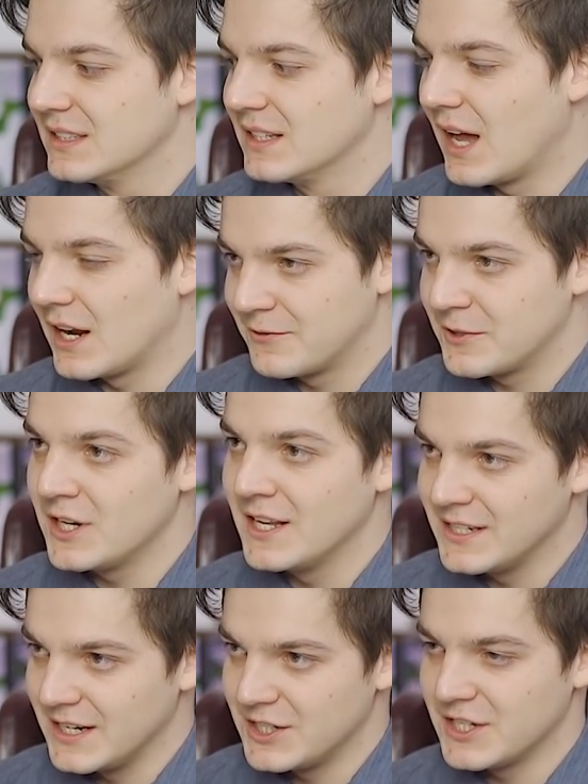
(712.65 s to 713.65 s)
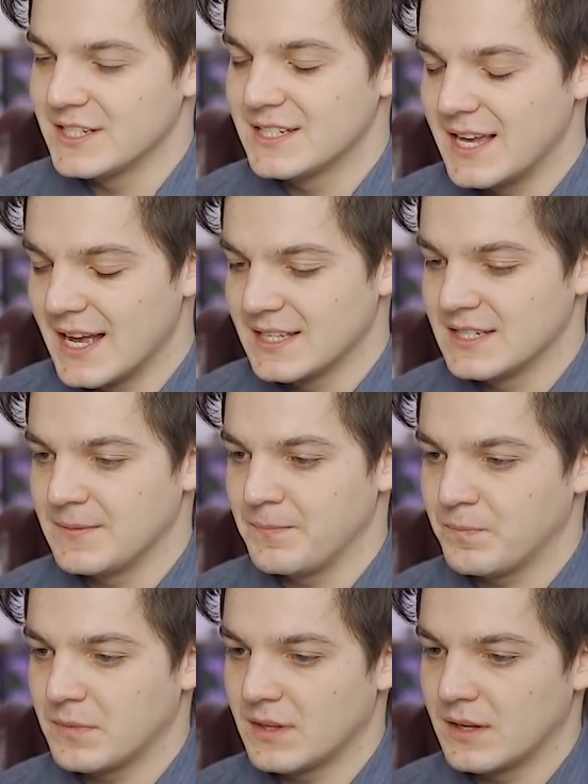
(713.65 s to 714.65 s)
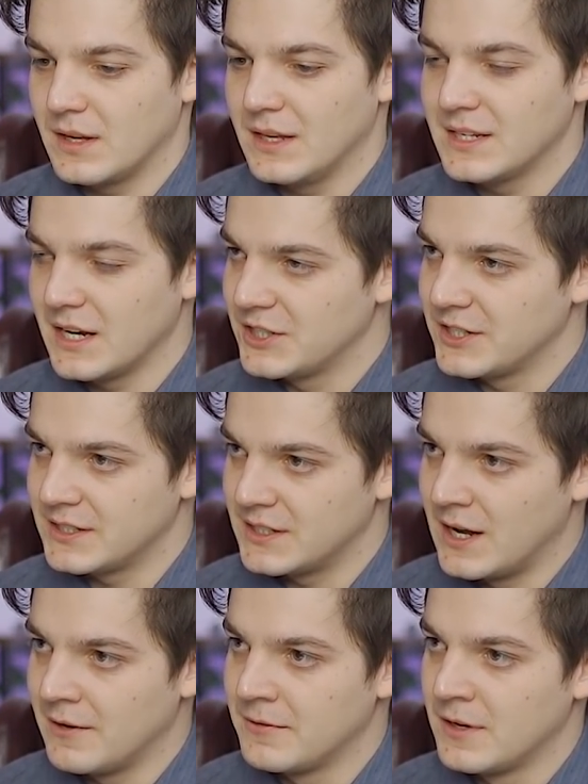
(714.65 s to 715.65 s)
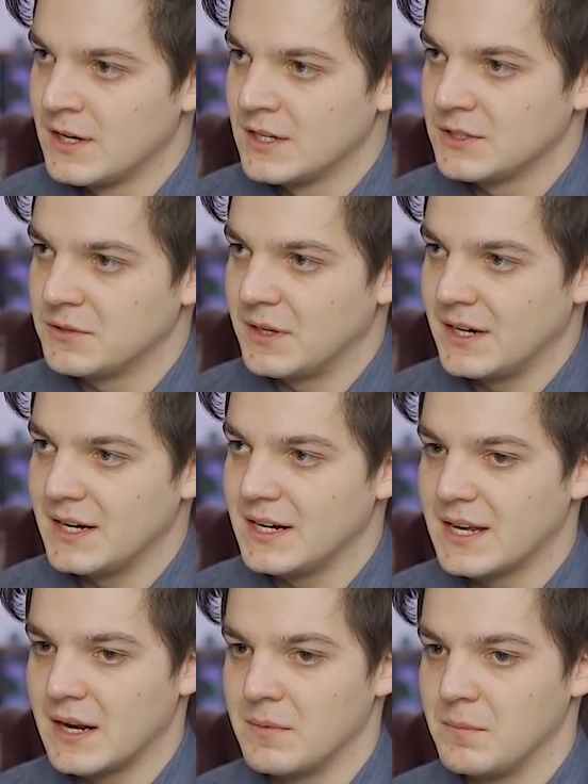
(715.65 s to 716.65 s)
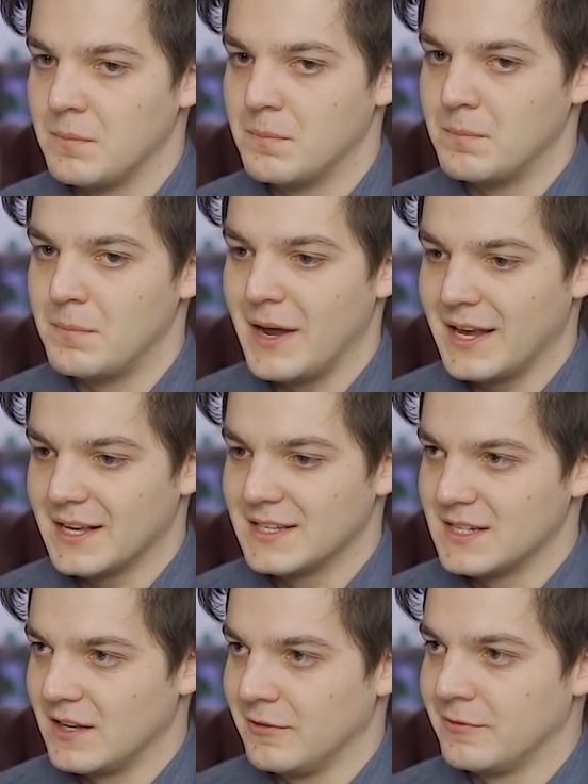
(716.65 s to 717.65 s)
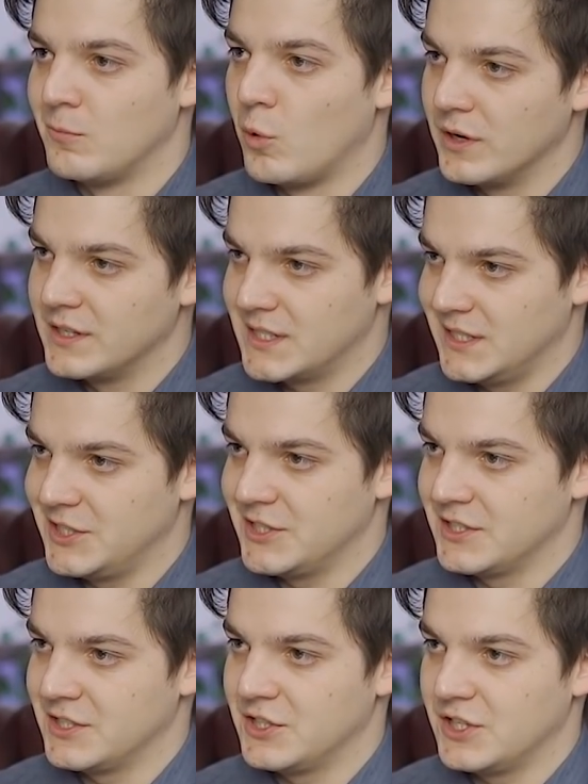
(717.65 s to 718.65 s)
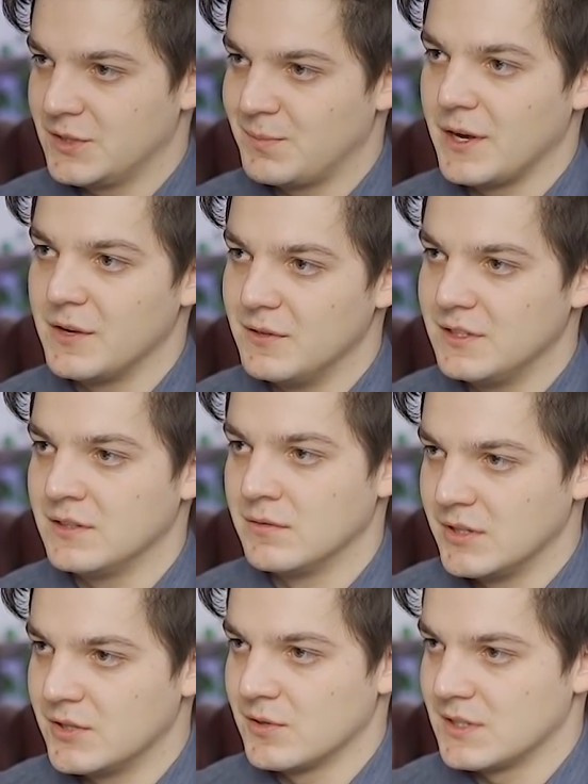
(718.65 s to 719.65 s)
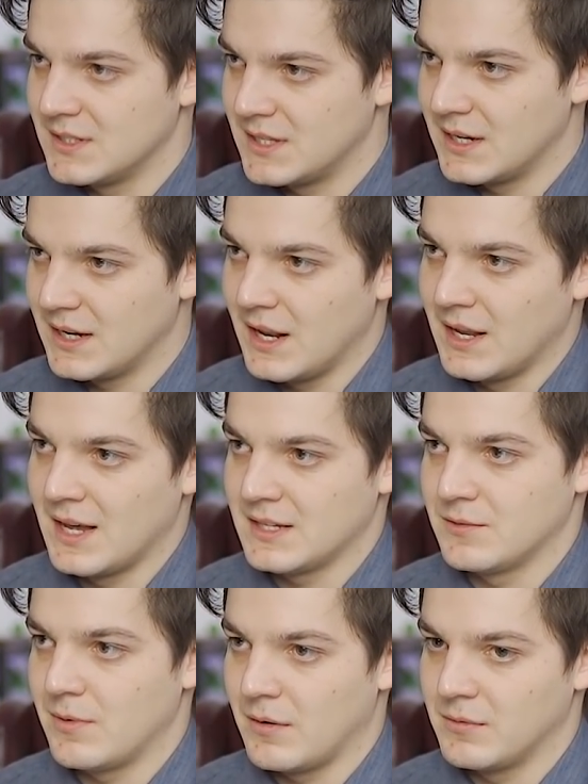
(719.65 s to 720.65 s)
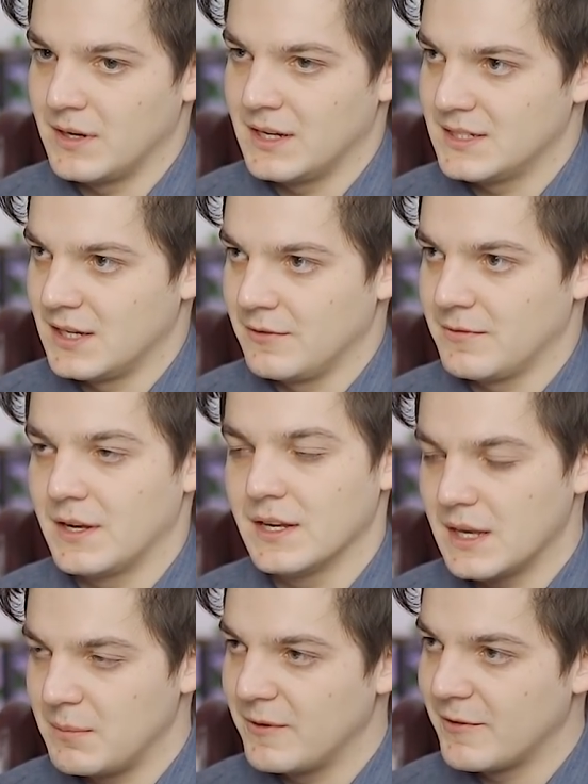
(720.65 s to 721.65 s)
artificial intelligence gets intelligent enough so that it can make itself more intelligent just by using resources that it has around itself, and it can be